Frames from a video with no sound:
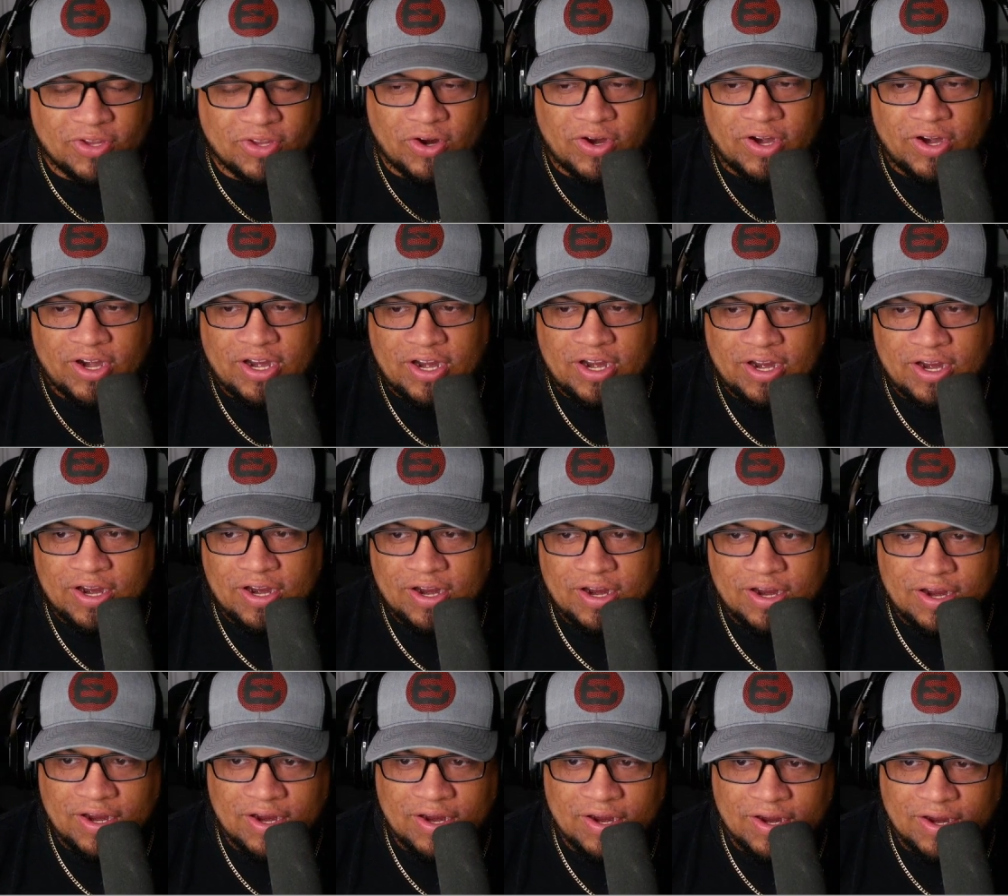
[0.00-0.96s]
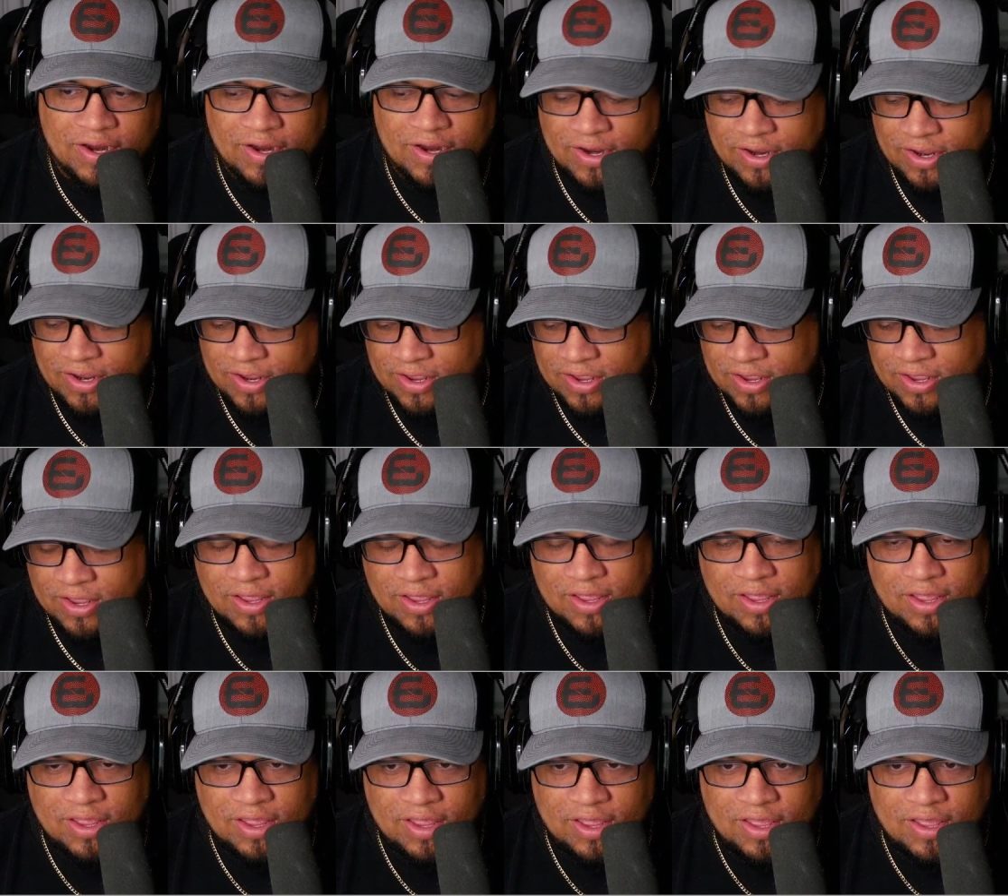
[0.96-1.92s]
I think USC is going to take care of
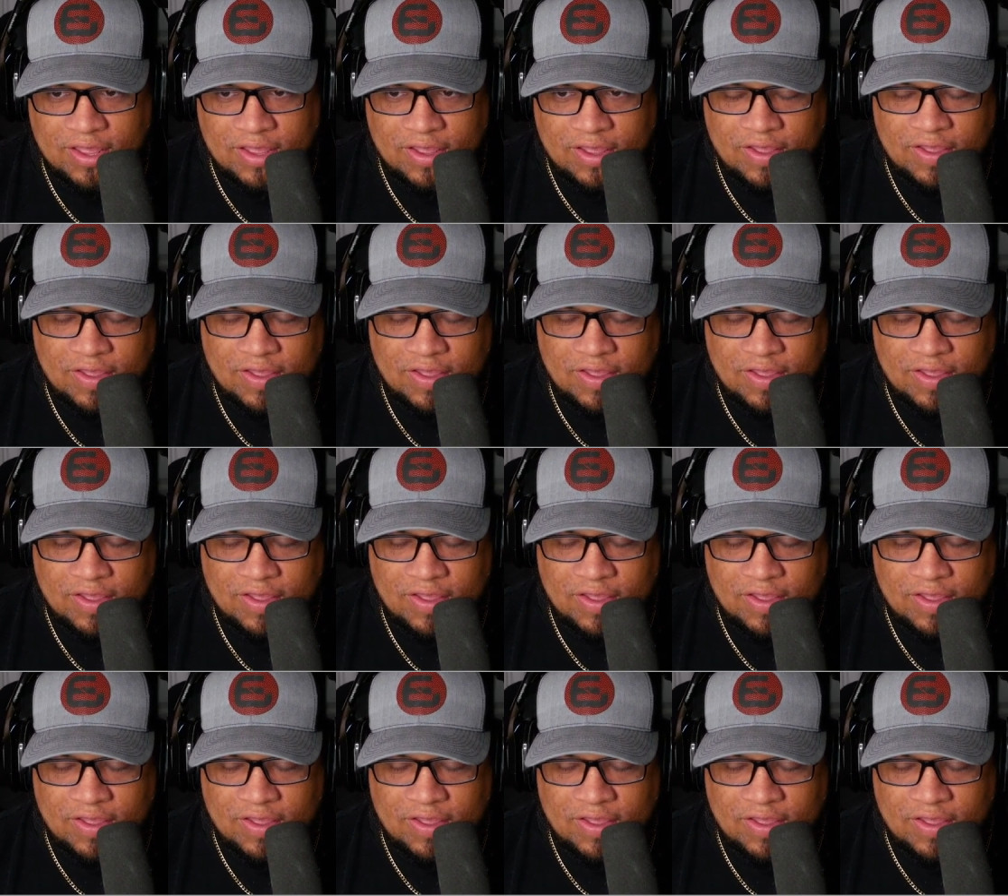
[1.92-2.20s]
business.